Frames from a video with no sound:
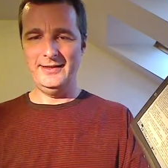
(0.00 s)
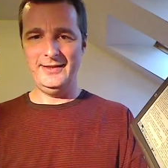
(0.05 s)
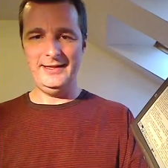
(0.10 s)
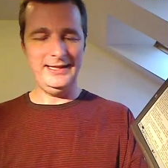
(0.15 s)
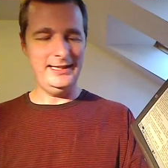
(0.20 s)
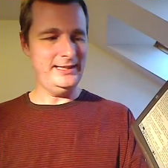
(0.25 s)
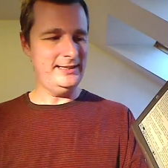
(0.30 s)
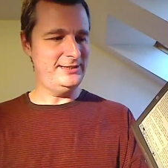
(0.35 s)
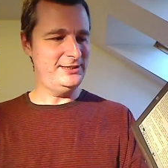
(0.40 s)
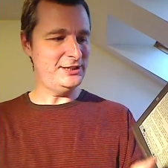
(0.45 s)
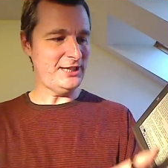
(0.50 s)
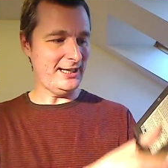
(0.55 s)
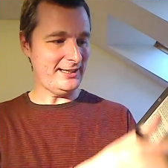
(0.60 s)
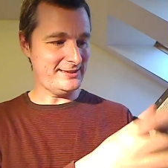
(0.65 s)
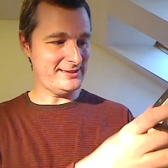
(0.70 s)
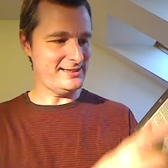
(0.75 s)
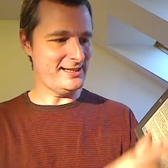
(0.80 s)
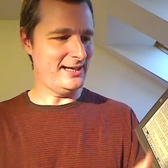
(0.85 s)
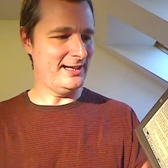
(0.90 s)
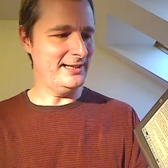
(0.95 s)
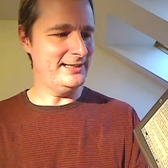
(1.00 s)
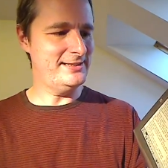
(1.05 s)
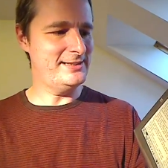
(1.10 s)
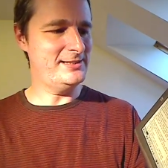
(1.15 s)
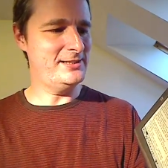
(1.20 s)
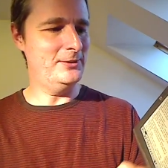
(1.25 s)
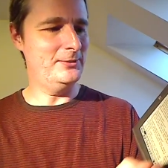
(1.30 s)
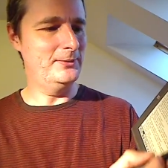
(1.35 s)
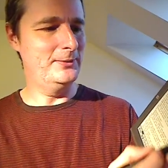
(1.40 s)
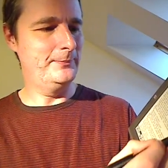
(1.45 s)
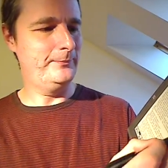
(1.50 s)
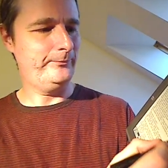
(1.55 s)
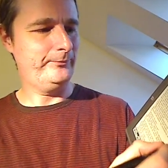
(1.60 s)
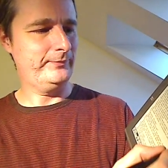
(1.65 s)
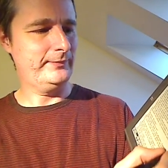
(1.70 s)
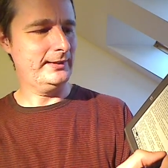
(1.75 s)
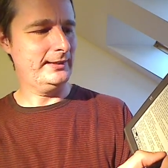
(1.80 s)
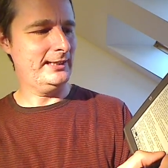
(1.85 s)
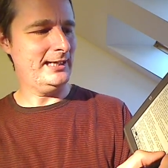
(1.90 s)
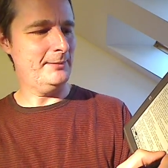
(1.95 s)
the Czech side, so
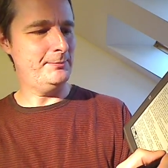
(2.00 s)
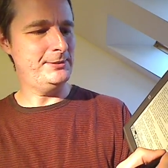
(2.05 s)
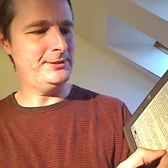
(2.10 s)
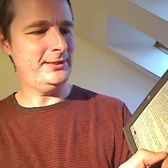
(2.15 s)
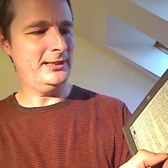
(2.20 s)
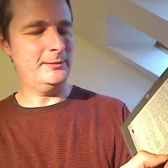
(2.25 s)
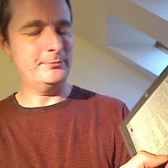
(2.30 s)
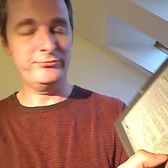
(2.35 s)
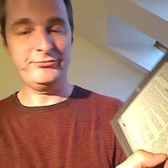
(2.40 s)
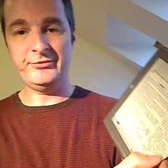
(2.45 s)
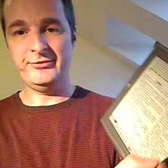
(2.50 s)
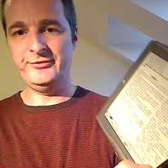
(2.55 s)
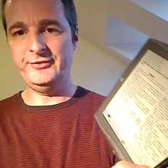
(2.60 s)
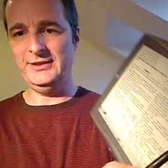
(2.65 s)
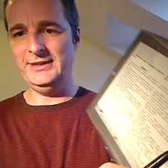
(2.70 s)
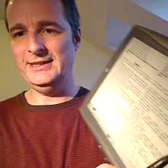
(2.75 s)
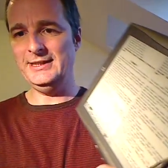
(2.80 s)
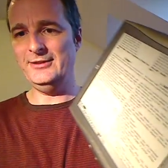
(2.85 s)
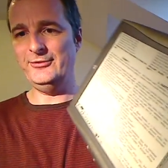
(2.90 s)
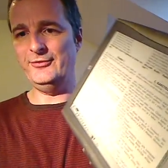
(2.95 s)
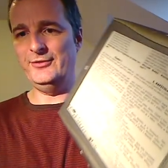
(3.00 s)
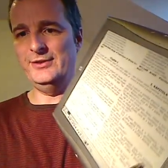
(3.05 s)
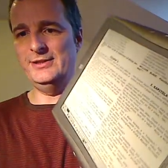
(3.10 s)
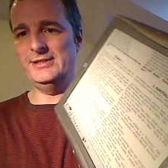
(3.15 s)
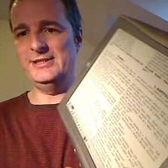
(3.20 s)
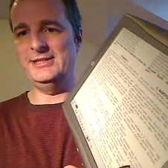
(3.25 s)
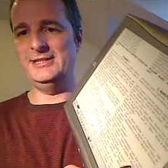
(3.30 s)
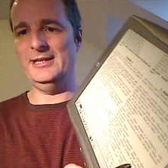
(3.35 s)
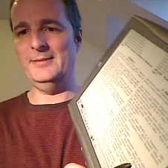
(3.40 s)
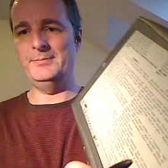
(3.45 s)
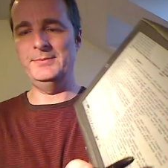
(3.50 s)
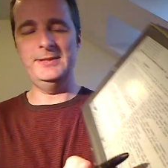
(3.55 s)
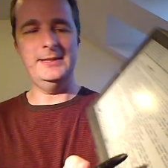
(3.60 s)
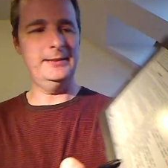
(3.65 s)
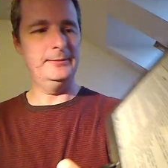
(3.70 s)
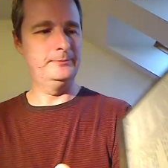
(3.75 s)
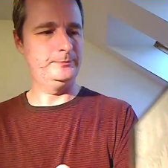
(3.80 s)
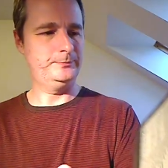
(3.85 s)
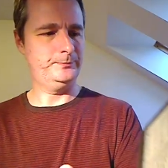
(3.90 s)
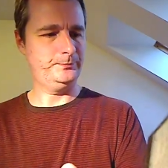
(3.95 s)
Kapitola První, the first
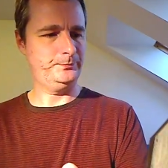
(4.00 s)
chapter.